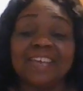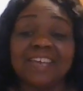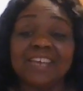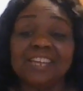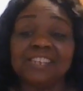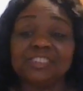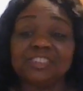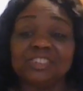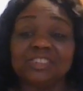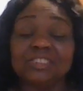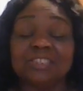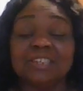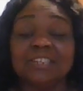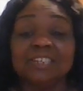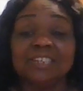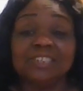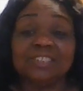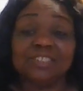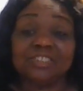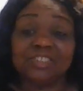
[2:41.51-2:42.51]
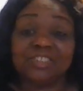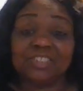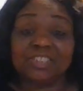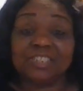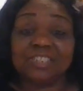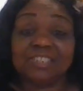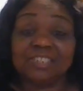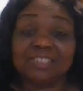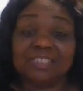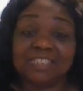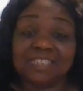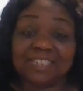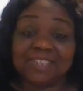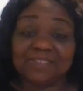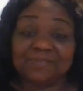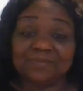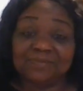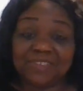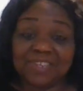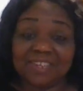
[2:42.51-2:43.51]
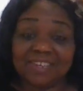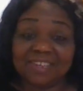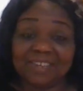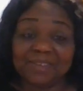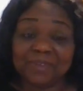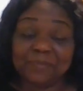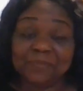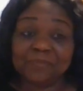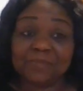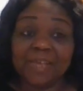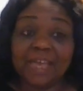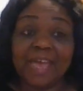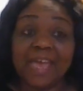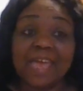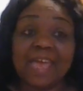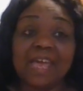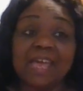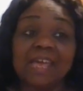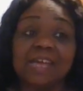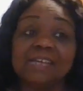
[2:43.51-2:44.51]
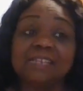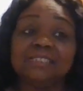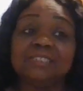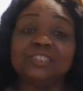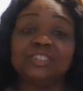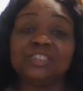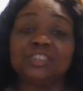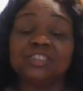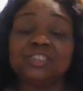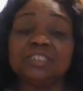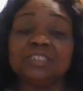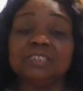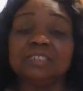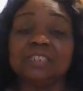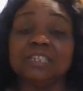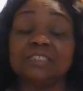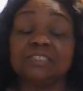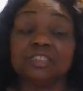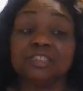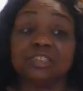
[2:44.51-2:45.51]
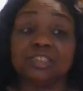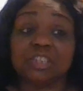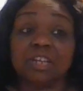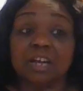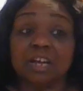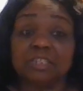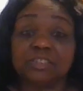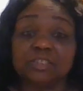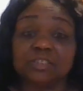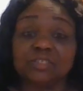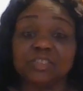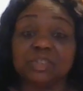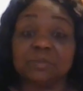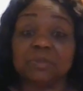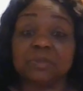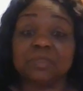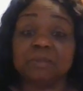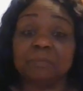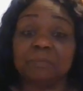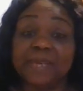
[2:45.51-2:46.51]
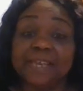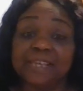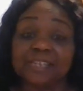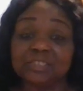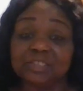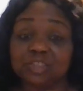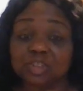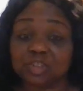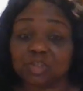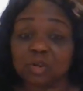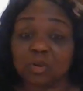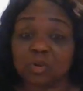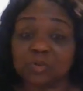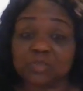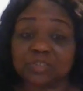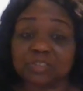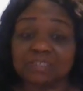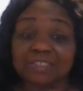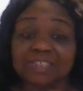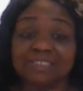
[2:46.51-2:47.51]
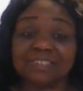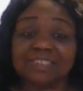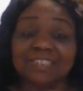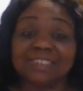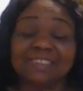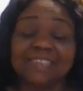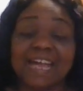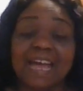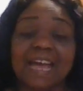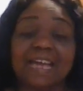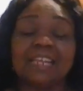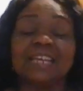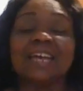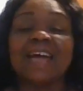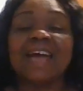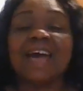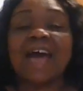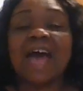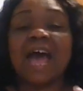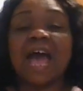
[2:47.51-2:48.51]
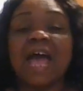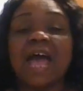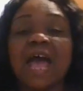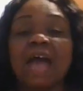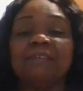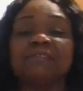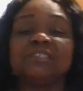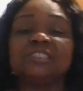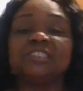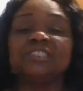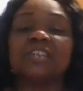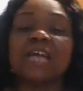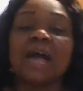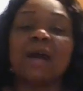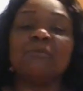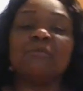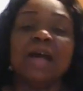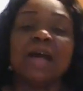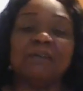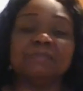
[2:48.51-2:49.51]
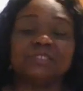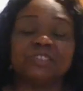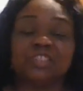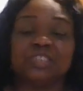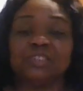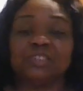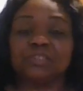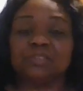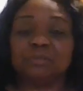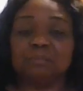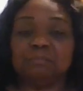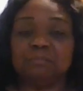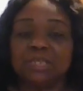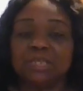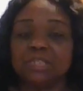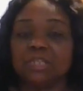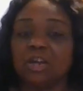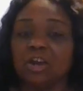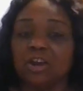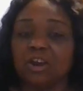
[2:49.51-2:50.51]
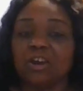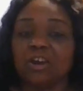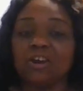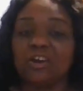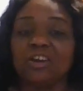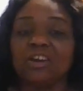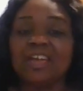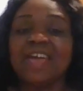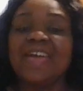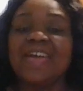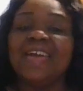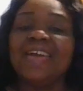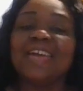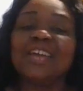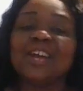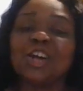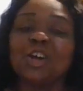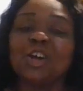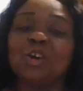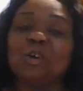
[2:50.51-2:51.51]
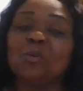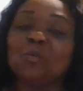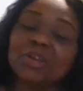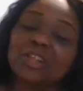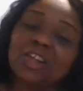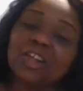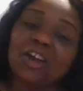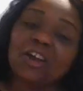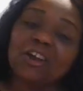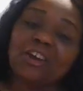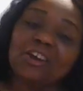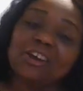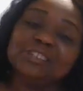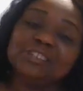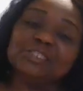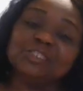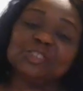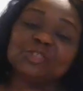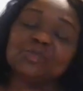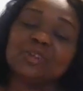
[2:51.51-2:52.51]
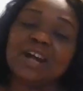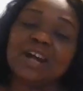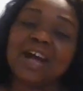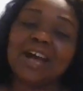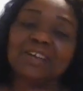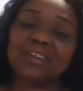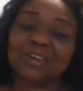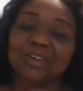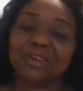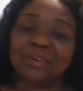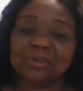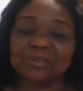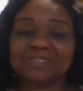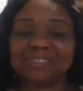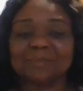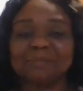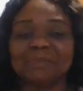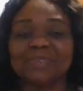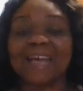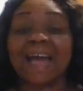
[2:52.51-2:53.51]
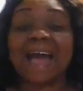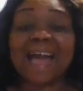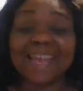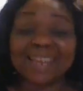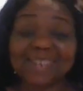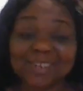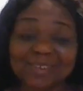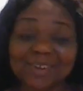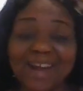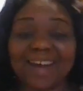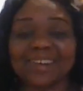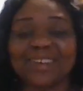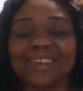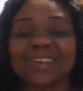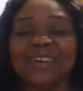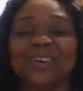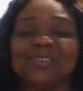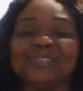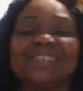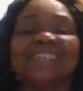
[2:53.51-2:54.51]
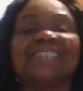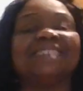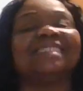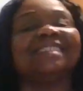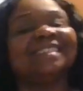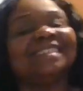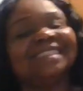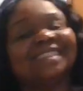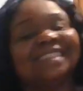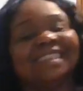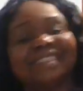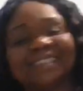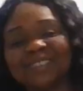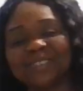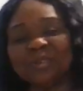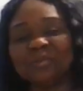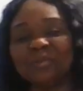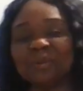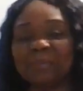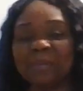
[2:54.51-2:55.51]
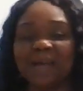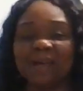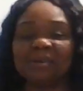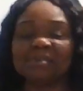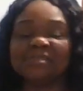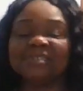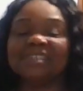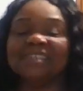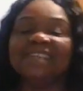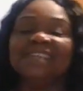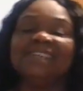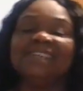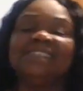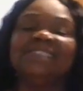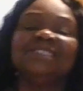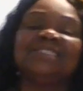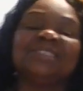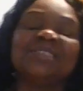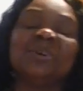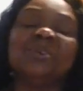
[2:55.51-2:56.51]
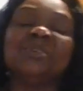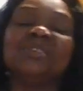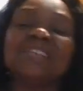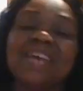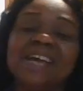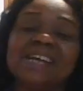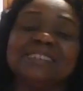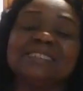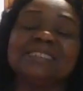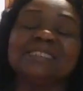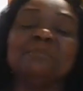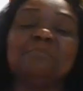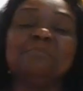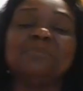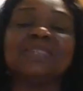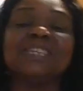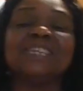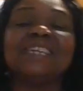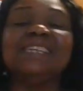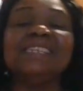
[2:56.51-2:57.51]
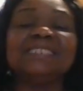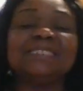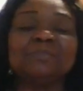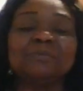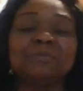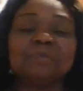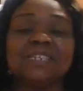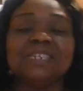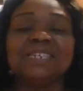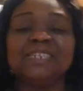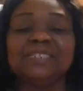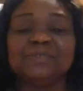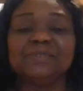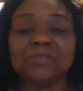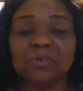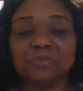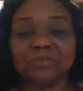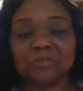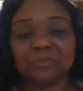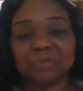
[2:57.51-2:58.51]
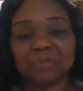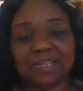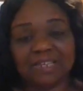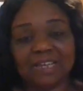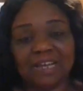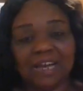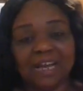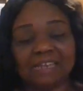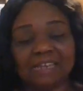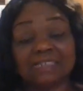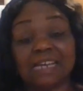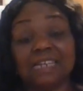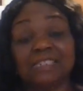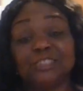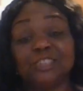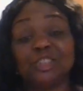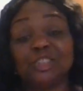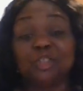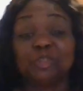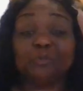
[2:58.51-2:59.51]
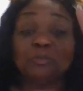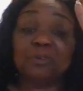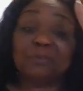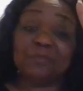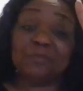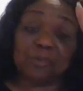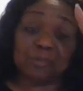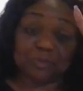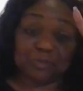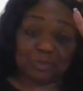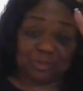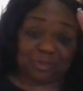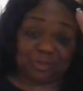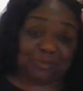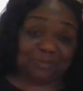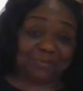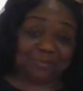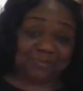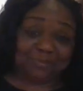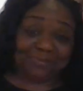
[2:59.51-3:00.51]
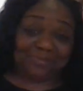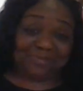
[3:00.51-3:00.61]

HGTV, and she is a judge on some of the baking shows and things like that. I have a I would have a chance to meet her and cook with her and show her how to cook something I know how to cook that she doesn't know about. So yes, please, please vote for me, guys. I need two more votes.